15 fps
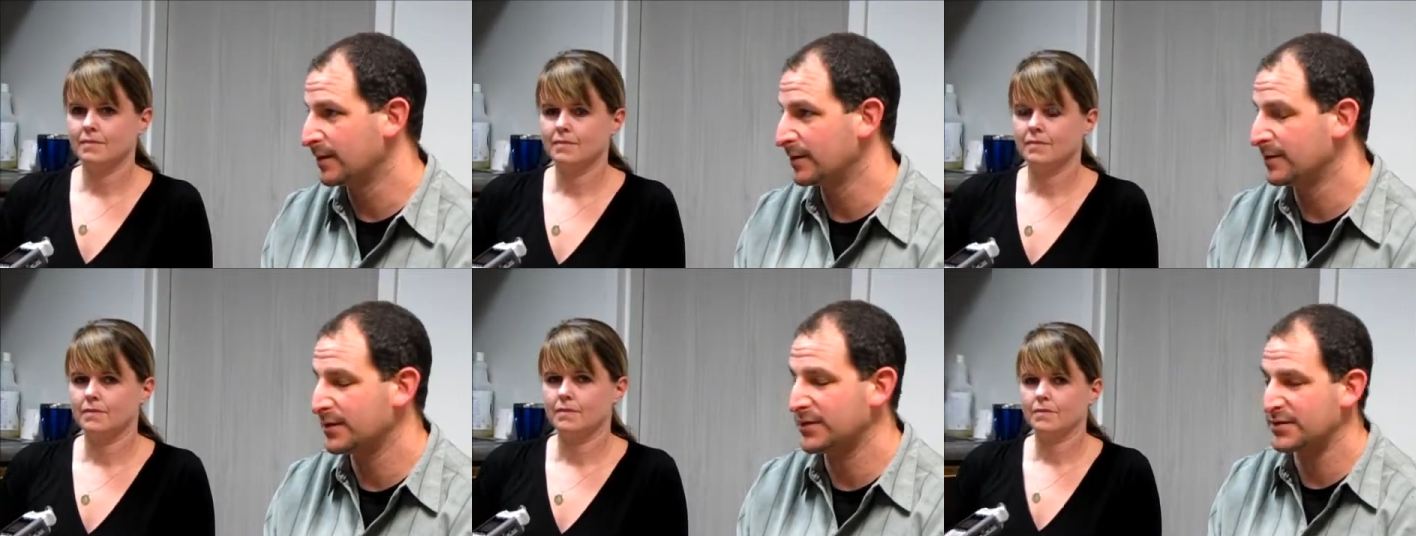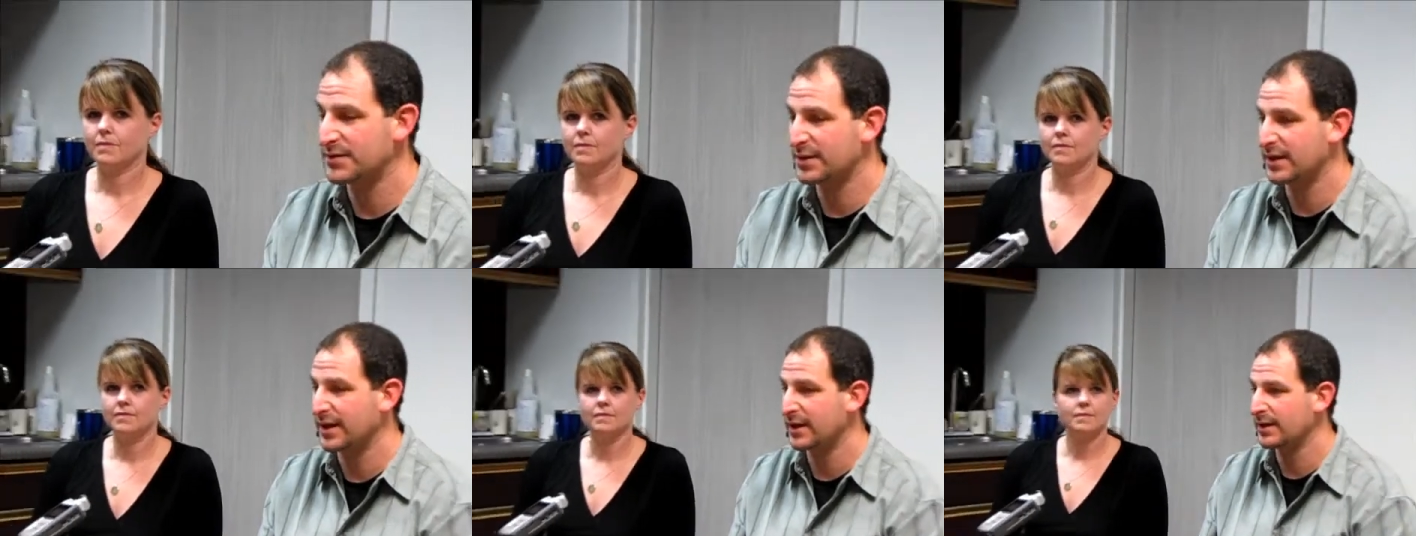Speaker 1: There's
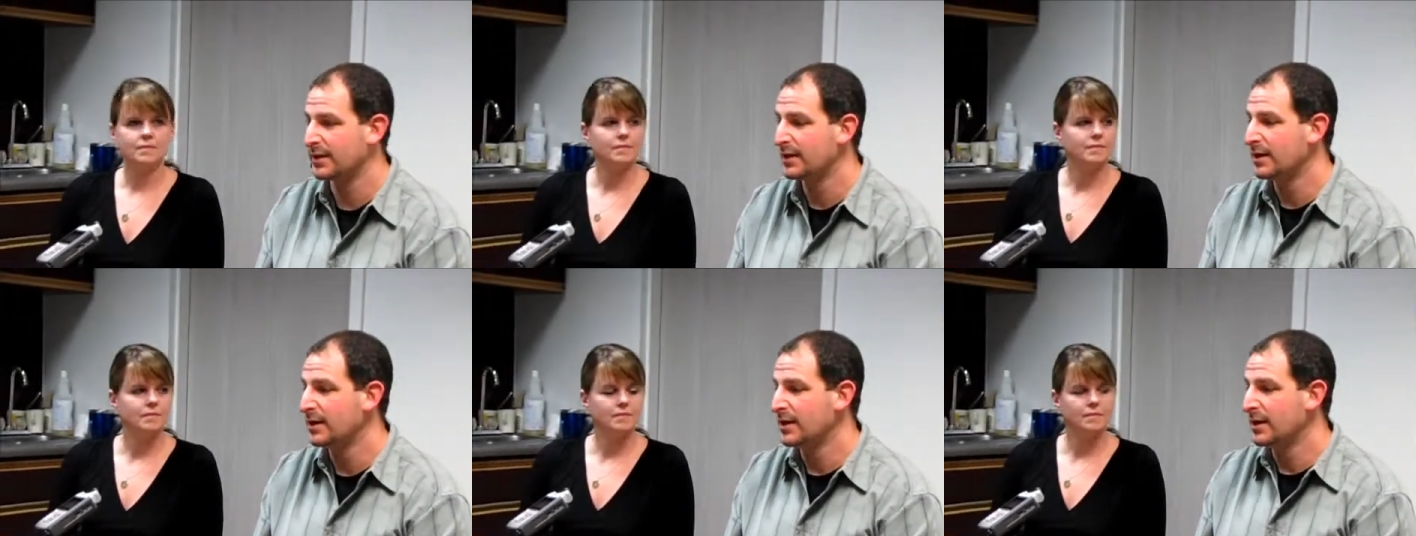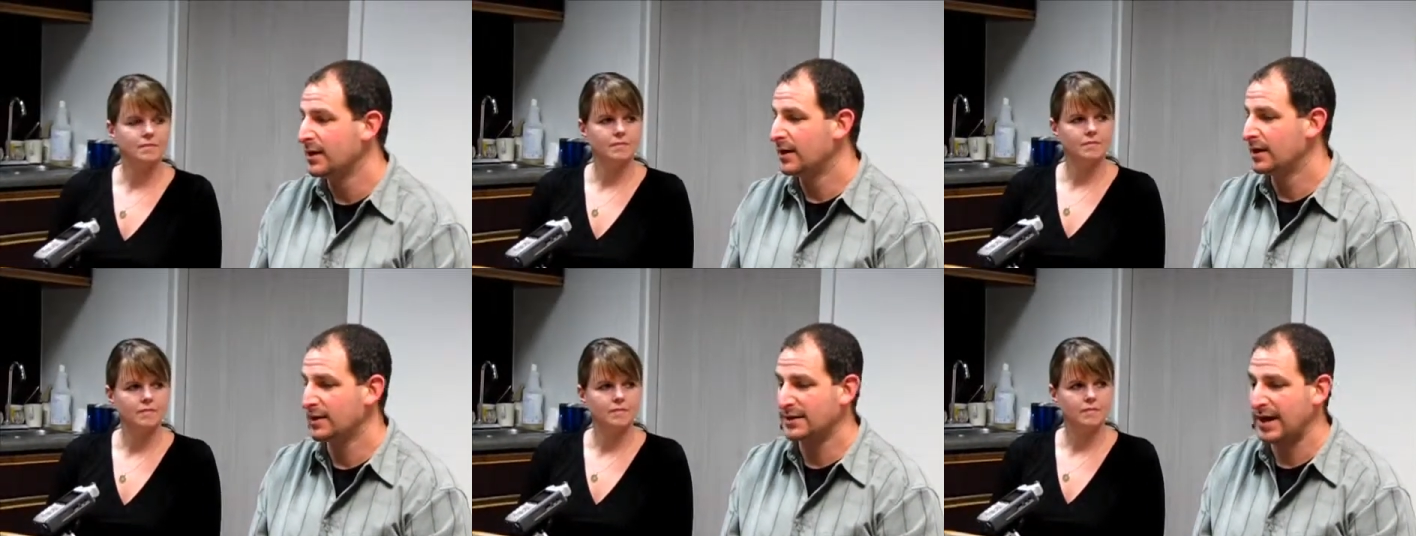a
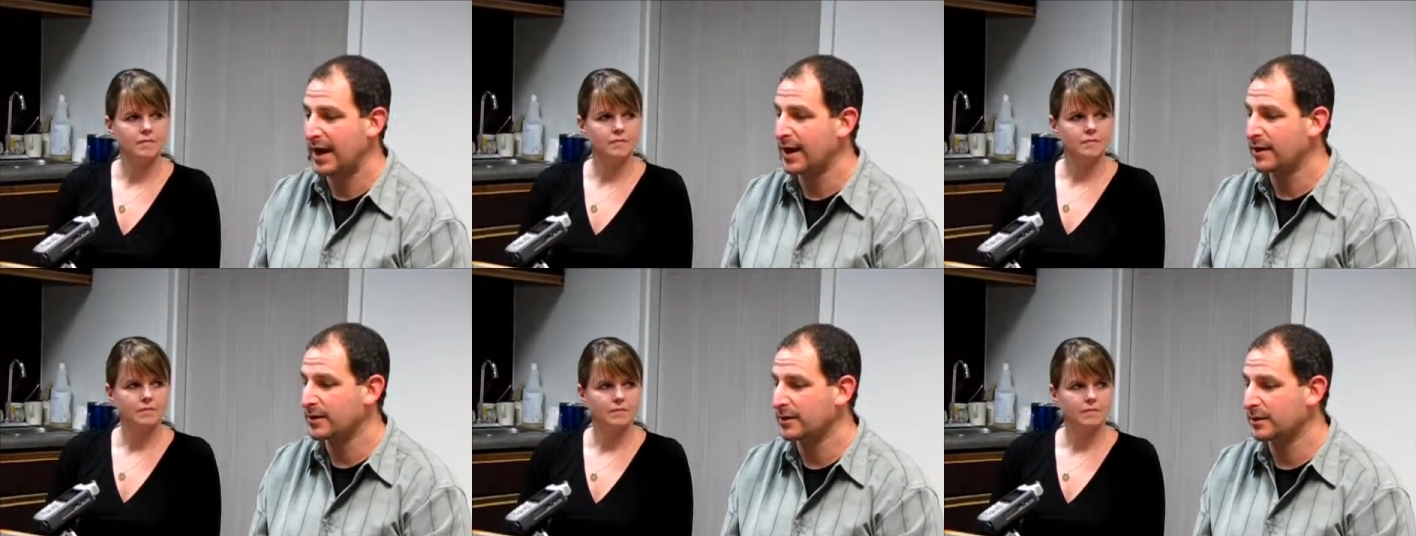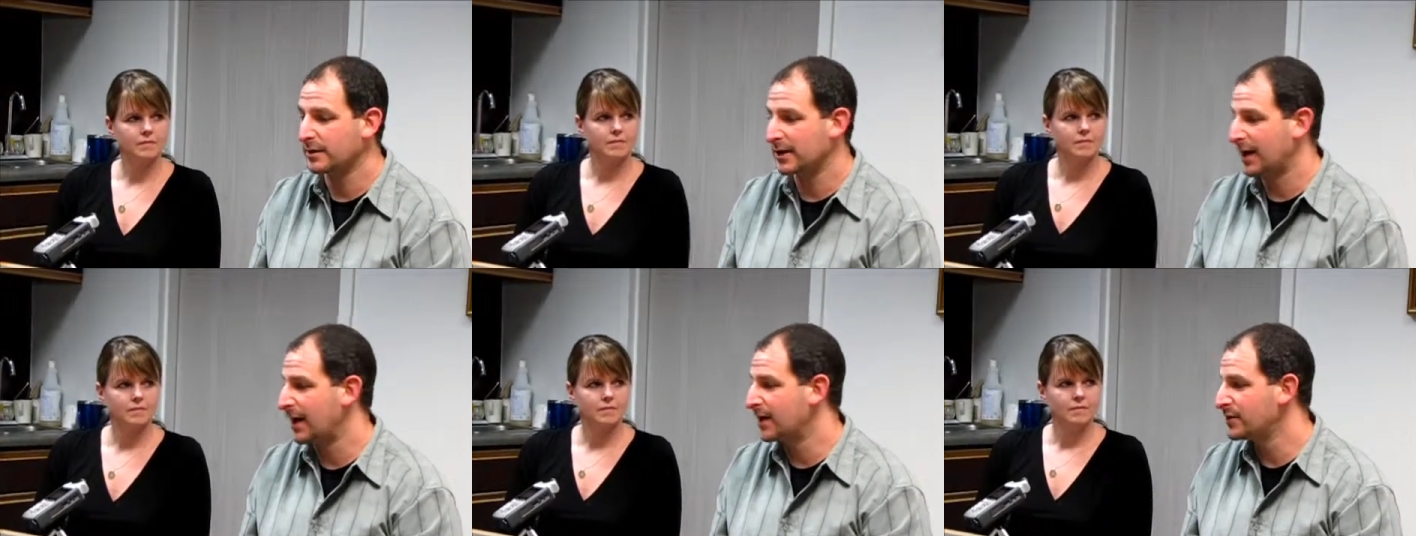an entire
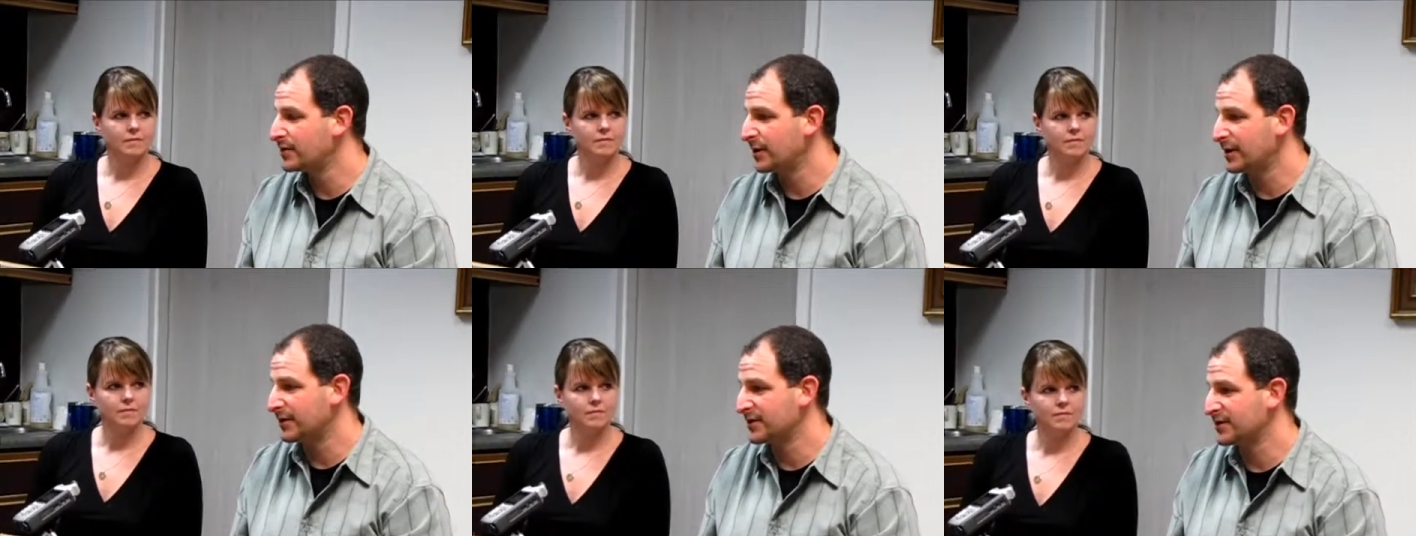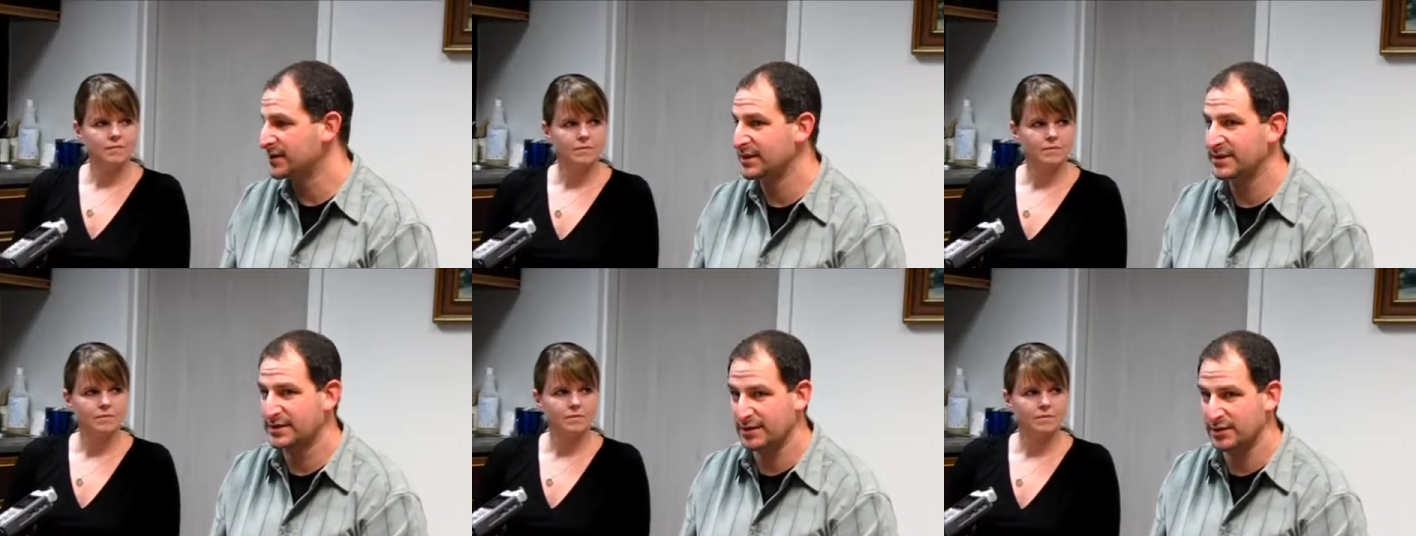cadre of
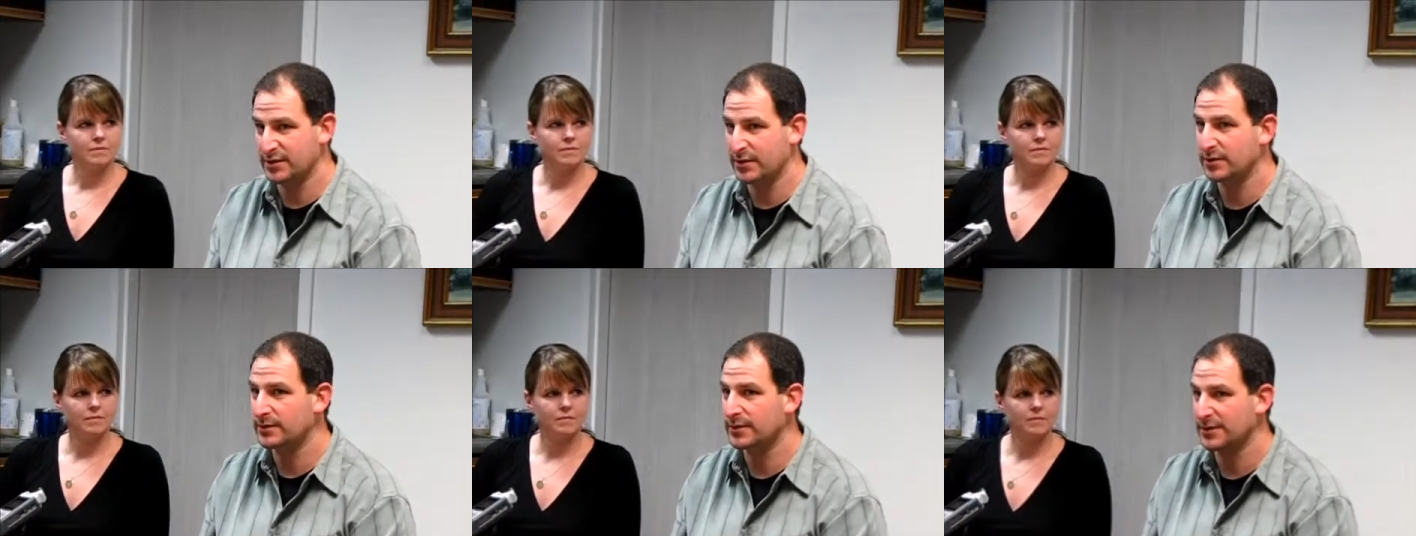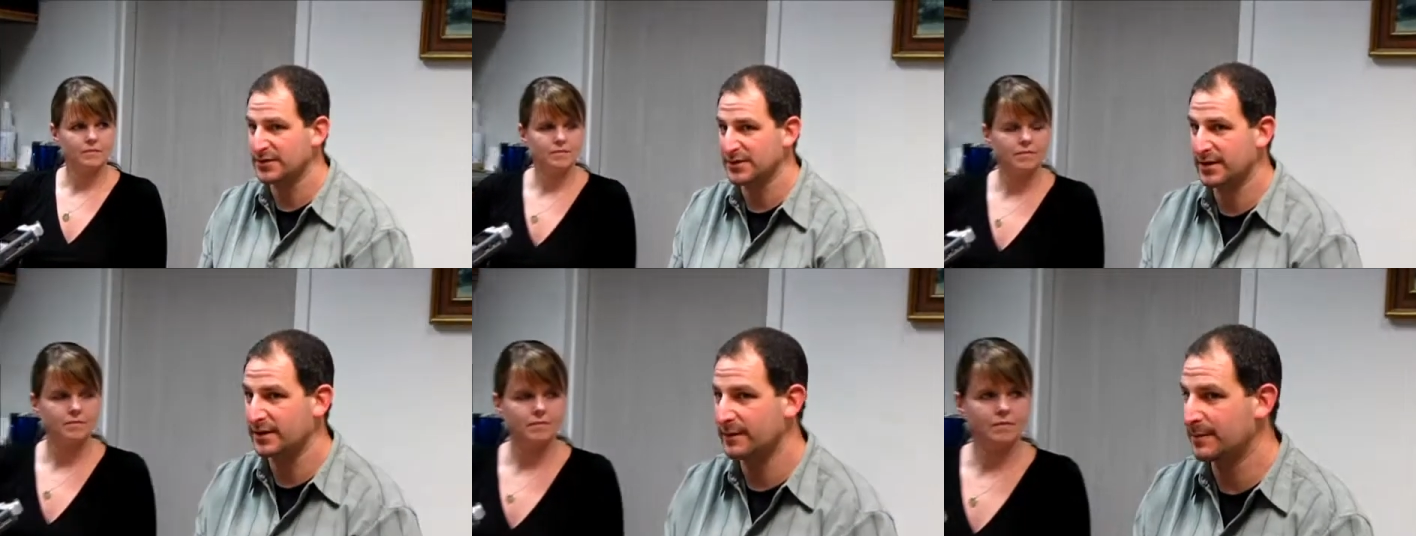citizen journalists
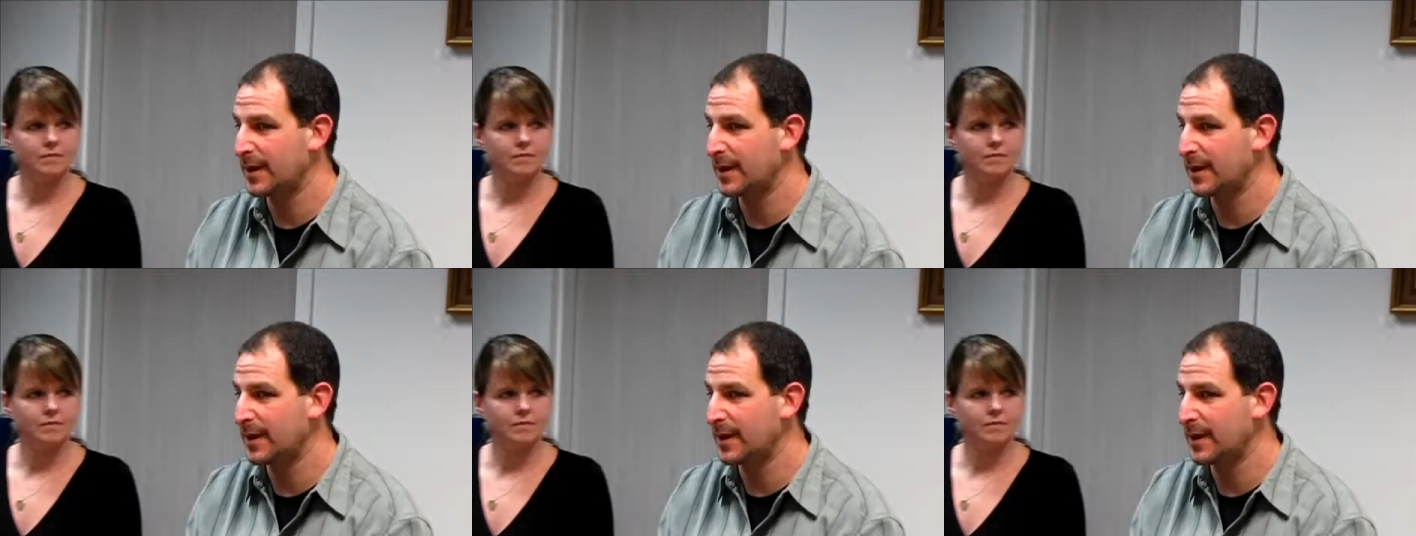that have